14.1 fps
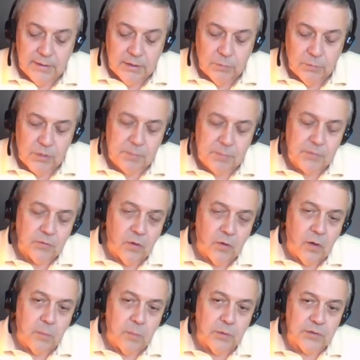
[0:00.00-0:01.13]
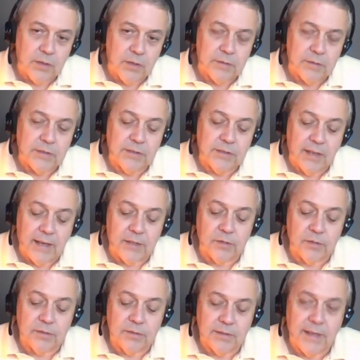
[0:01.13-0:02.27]
which was almost their
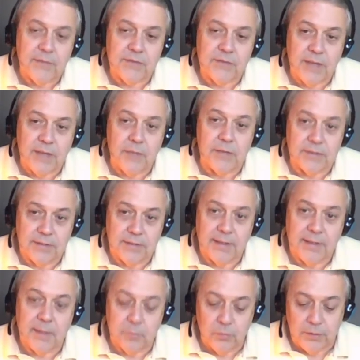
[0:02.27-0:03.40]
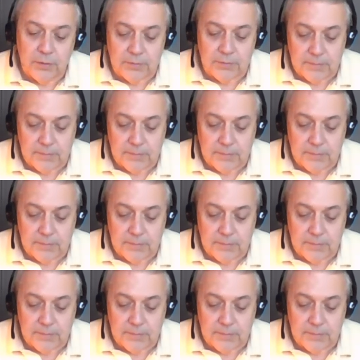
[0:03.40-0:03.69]
entire life savings to that point.